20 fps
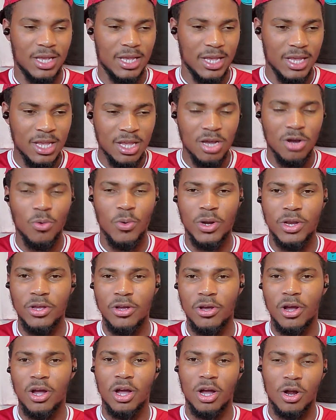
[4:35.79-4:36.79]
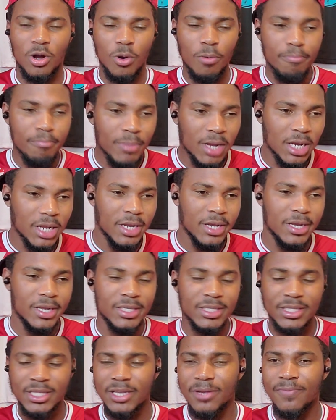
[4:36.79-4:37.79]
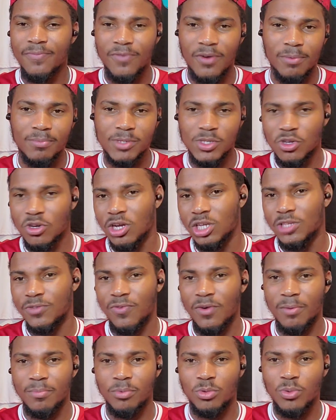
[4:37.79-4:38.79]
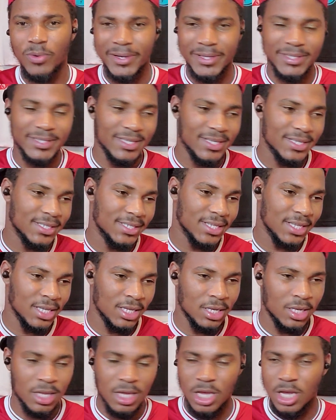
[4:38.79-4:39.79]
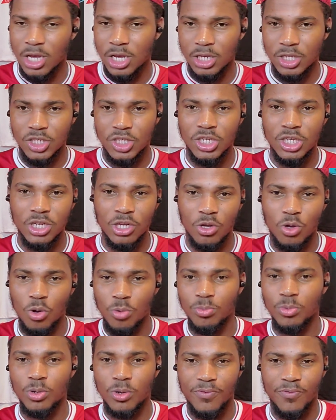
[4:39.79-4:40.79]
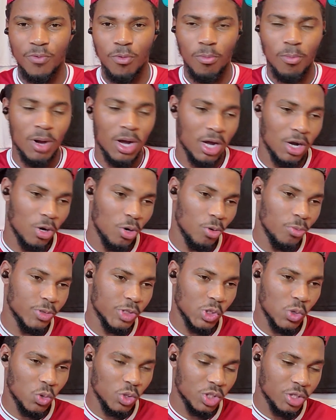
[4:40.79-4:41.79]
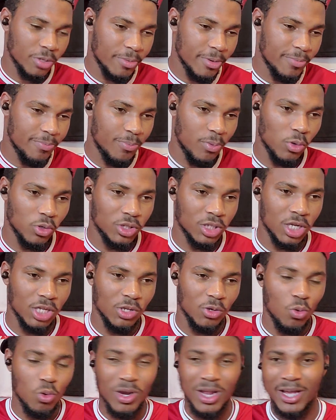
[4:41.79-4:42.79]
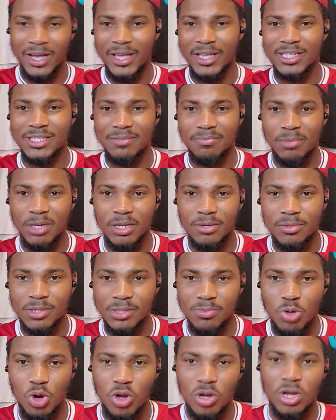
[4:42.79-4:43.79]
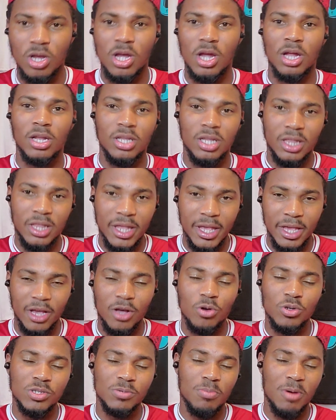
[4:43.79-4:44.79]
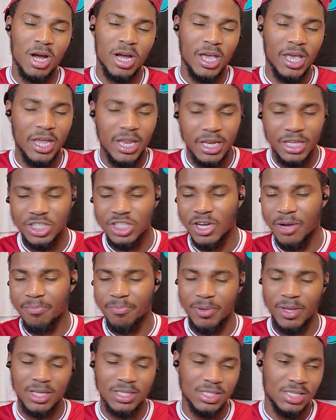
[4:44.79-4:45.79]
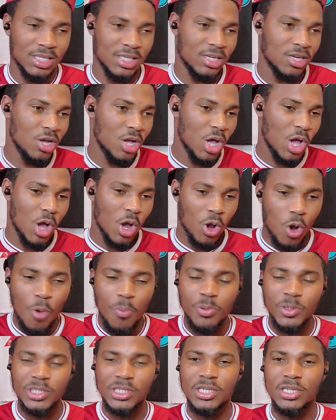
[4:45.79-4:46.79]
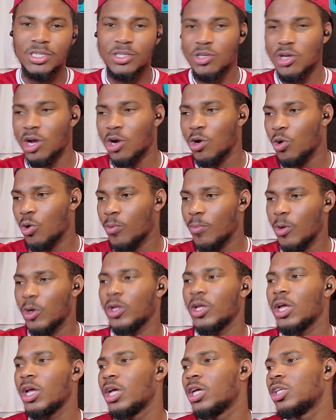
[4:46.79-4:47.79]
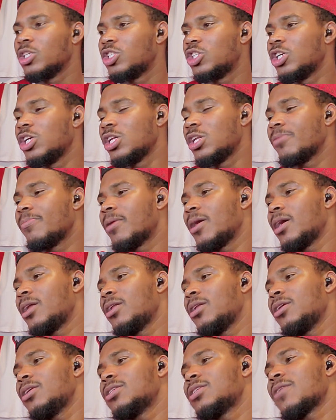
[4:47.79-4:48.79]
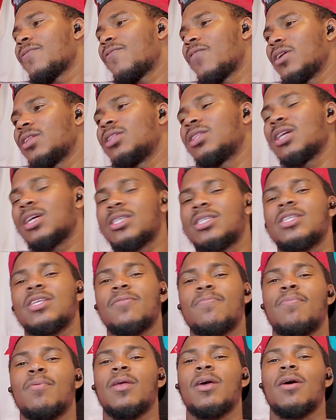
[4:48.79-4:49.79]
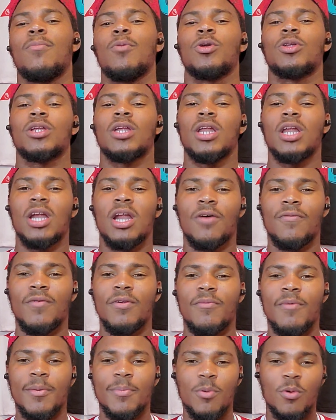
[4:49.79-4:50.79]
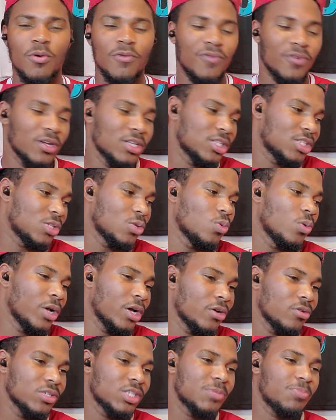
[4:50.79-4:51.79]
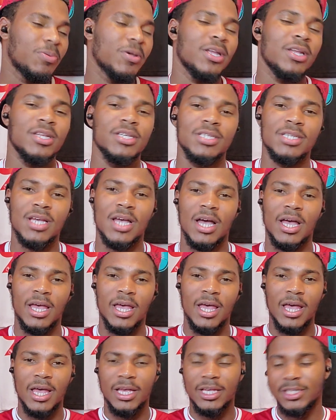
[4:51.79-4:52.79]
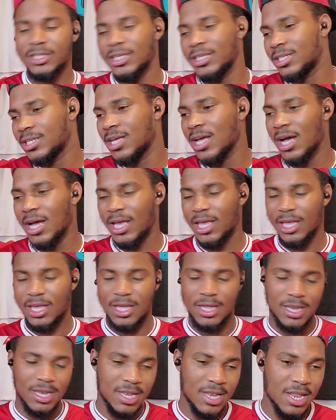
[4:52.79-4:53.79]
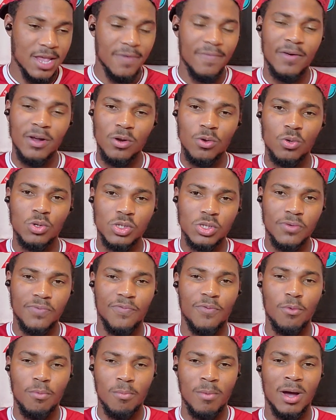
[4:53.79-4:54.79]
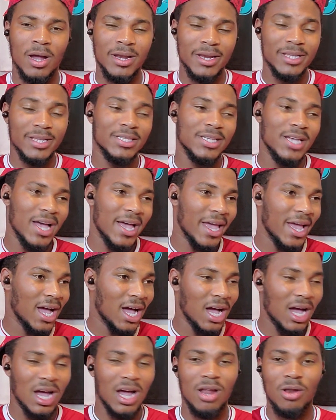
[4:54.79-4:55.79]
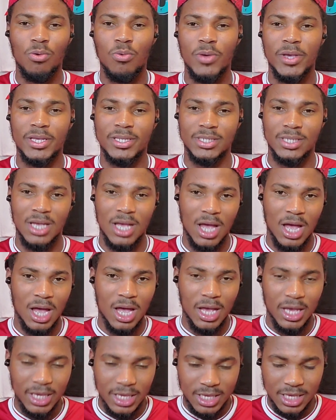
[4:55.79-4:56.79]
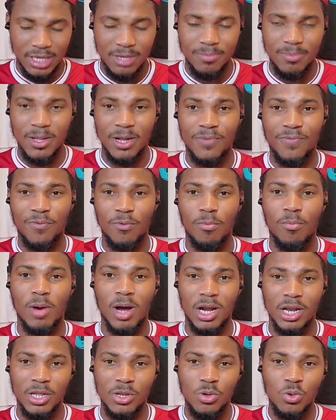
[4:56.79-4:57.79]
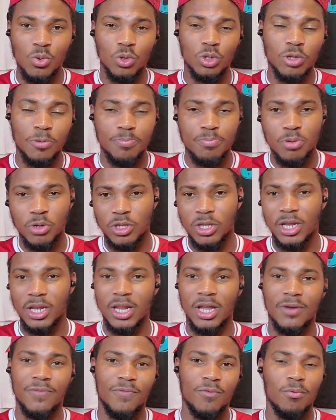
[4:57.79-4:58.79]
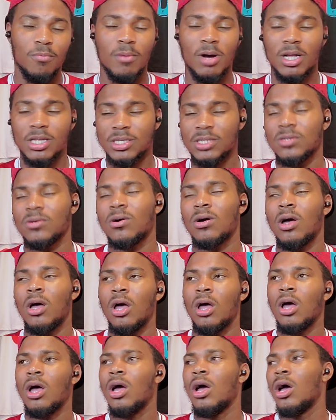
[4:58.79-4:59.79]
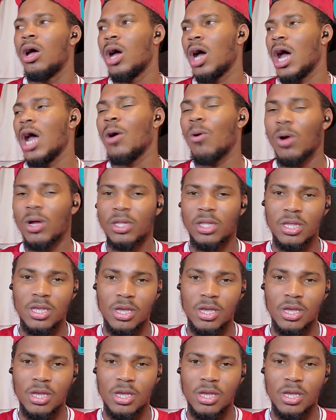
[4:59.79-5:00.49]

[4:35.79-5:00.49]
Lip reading: here when Jurgen Klopp building this team from scratch, from 2016. Gini come to the football club, score some important goal against Middlesbrough to take us back in the Champions League a couple seasons ago. But Gini man is a fantastic player, but a lot of Liverpool fans do not respect this guy. This guy never lose the football. This guy always keep that football. He know to protect that football. So I want to